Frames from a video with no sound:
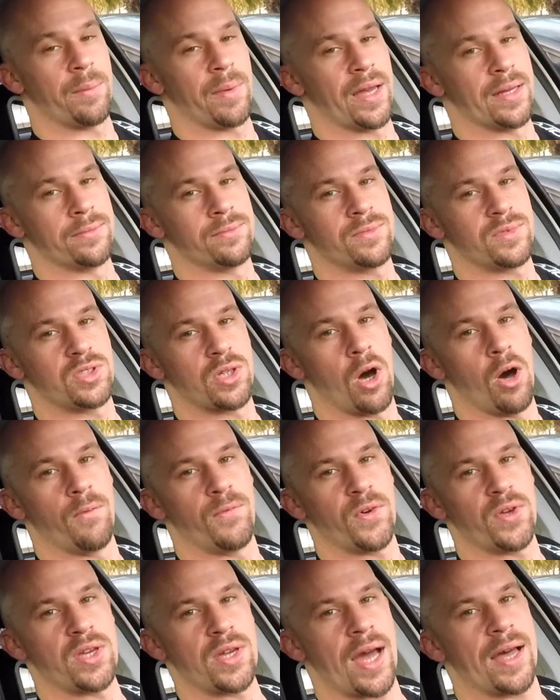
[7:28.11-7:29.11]
man. So
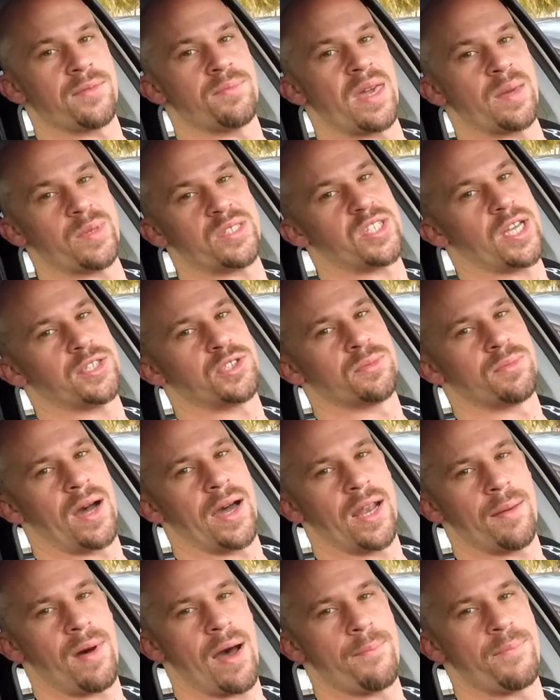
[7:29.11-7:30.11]
hopefully you guys maybe change your
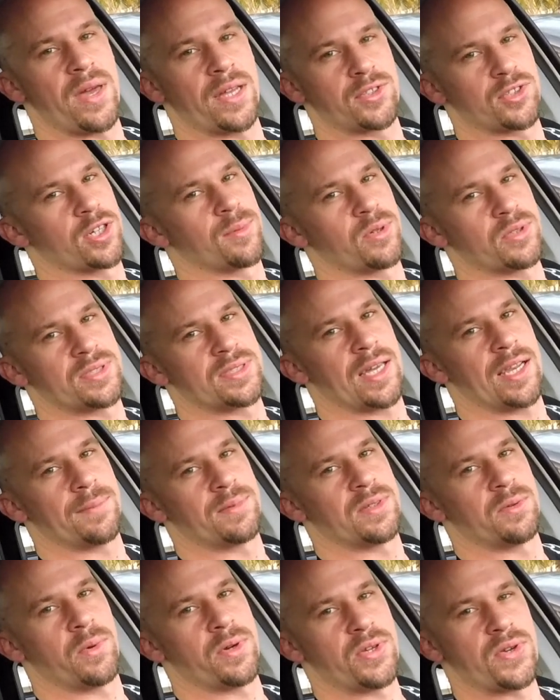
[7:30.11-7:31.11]
mind about big turbo
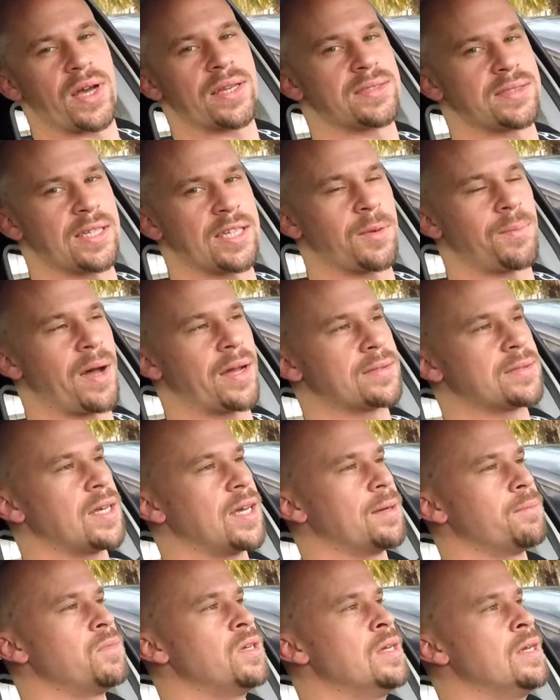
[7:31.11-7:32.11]
setups and what you guys think about
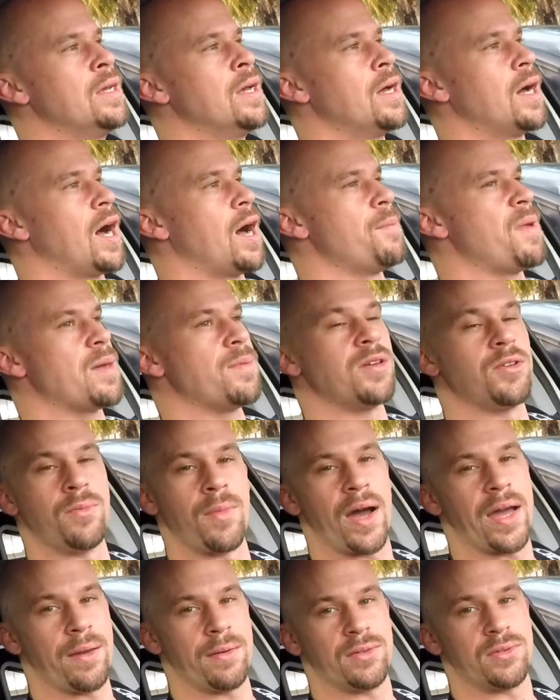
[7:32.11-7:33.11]
them. Maybe you
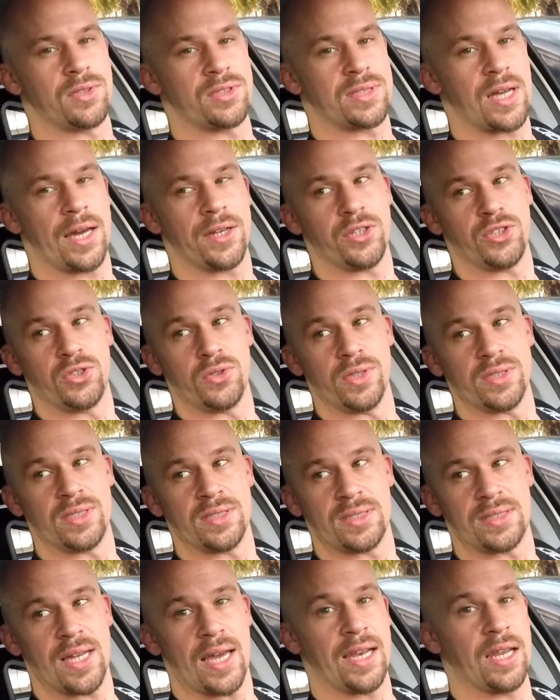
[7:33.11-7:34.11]
might decide to do this
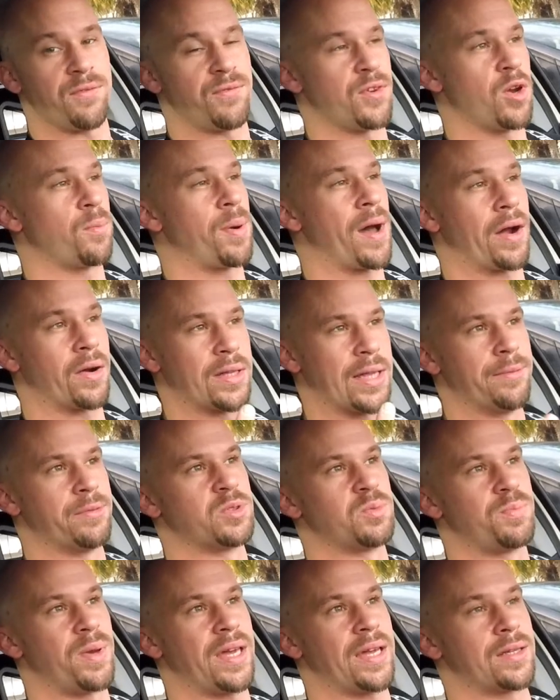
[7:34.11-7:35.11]
instead if your power level
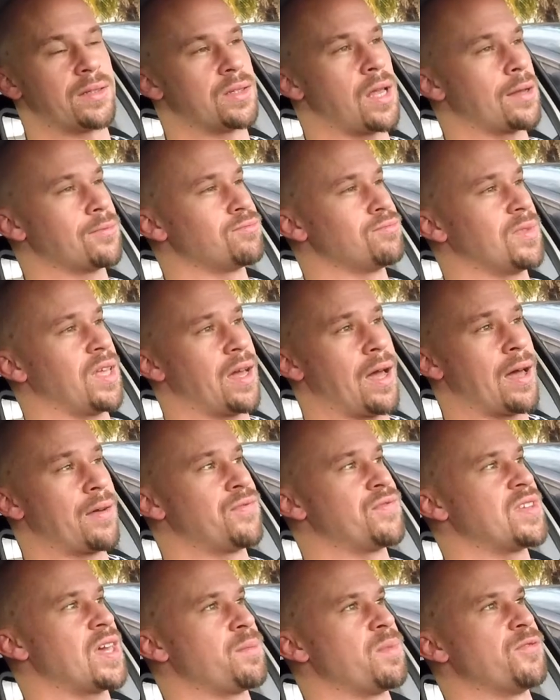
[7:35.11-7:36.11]
is big.
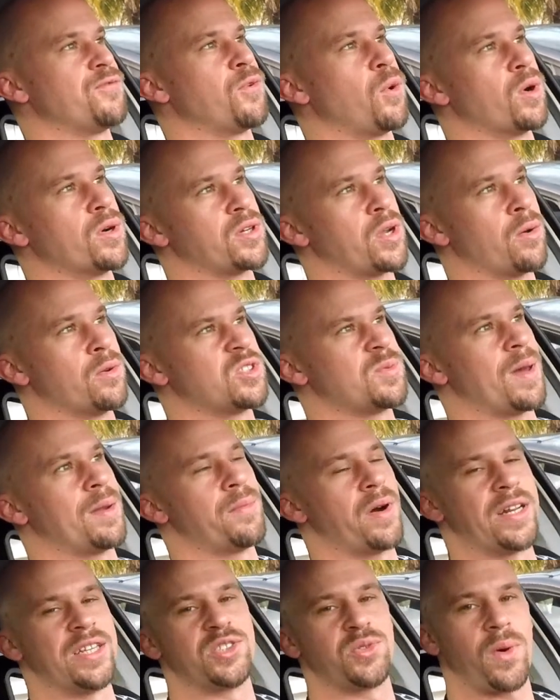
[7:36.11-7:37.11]
I've said before, don't spend
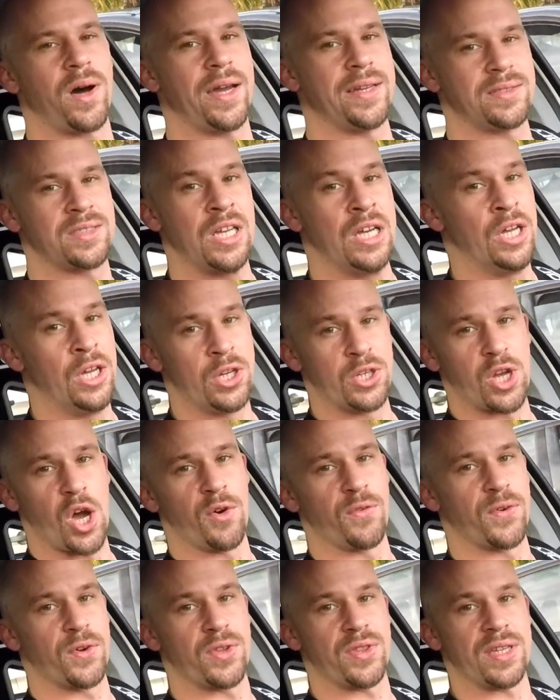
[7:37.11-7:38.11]
money twice.
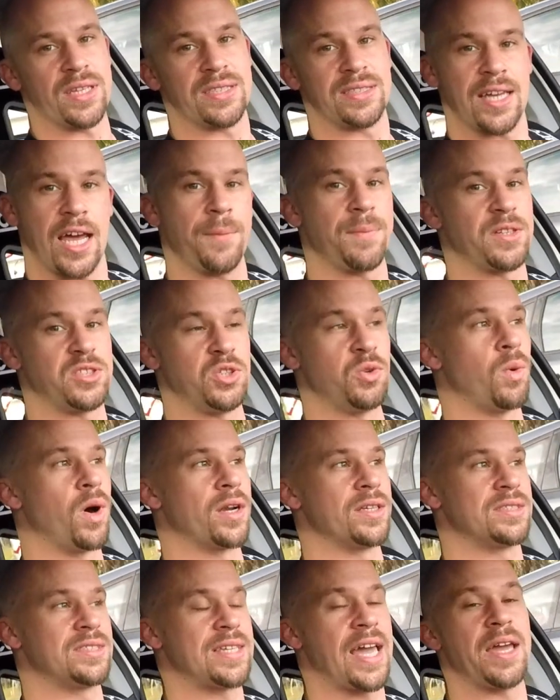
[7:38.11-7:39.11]
Go for the setup that you
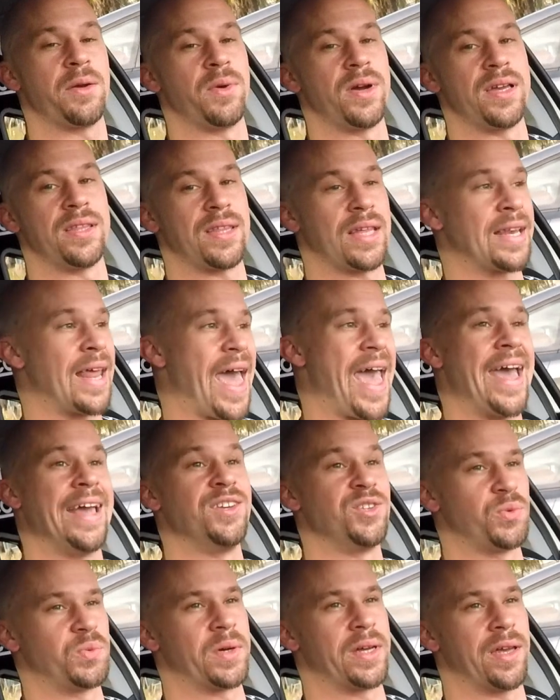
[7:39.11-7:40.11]
want to stay with and
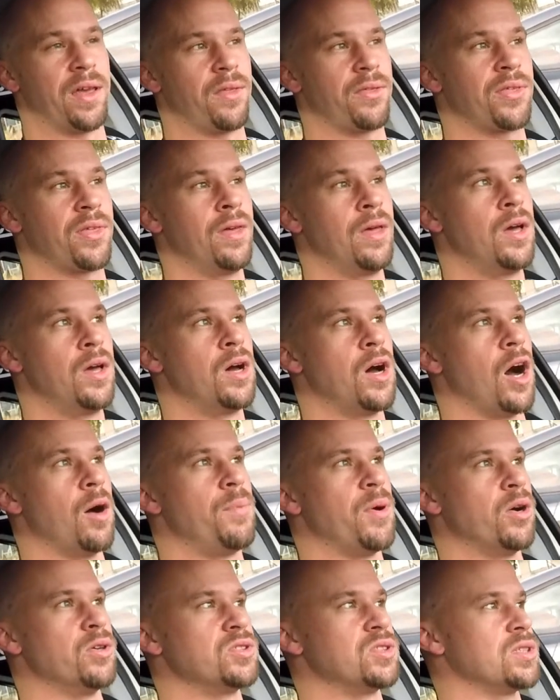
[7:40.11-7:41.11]
end with,
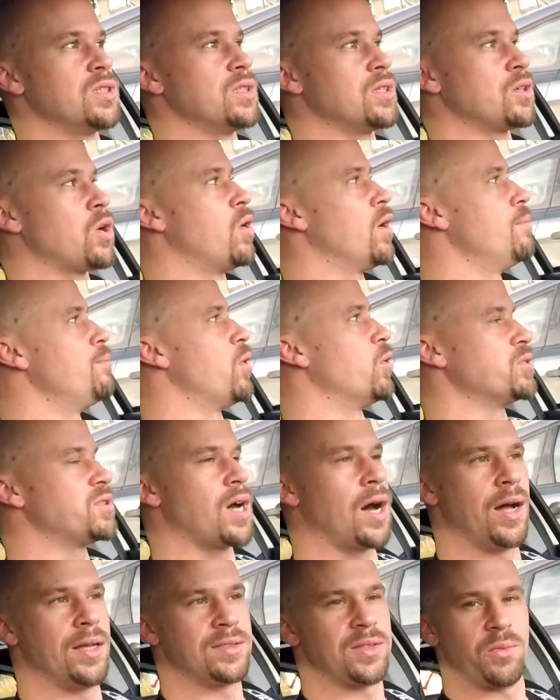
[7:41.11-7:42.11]
opposed to going
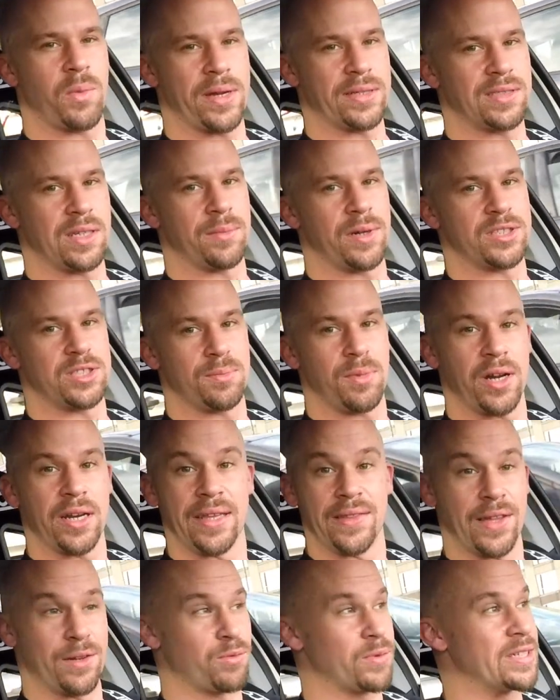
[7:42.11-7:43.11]
bolt-ons and wasting a bunch of money
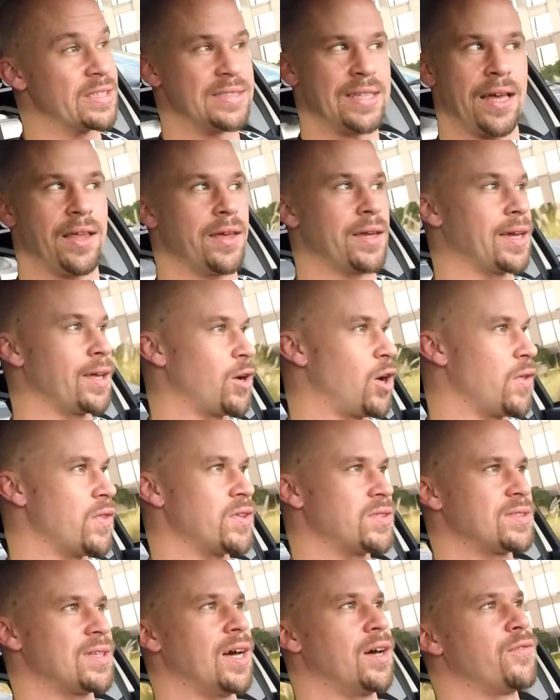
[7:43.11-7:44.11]
and then reselling and all
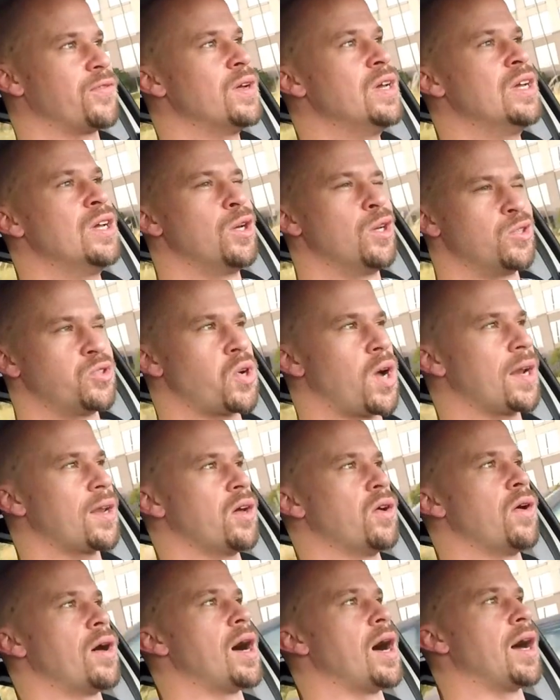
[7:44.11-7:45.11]
this stuff. Try
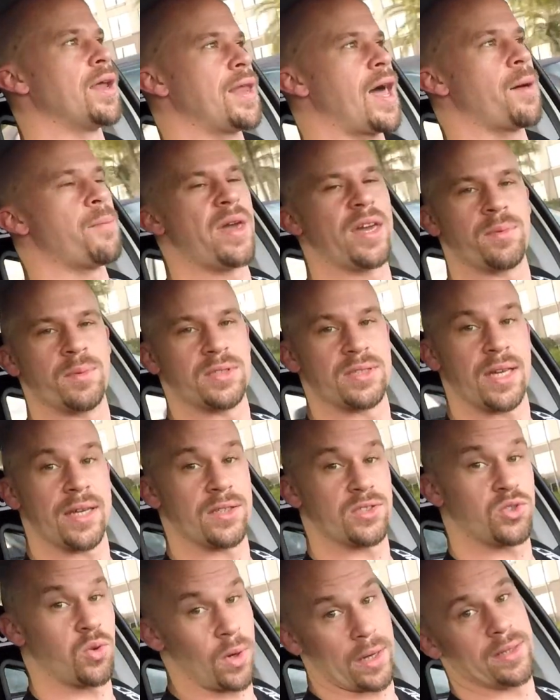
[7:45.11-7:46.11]
to not make
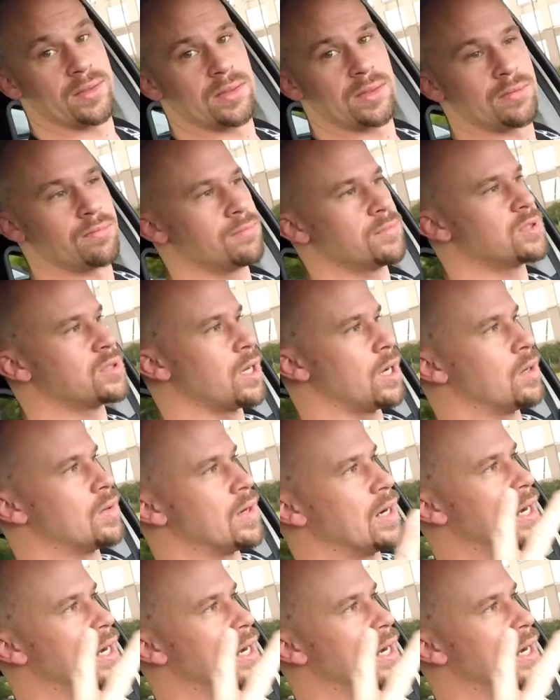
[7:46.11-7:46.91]
mistakes twice. So,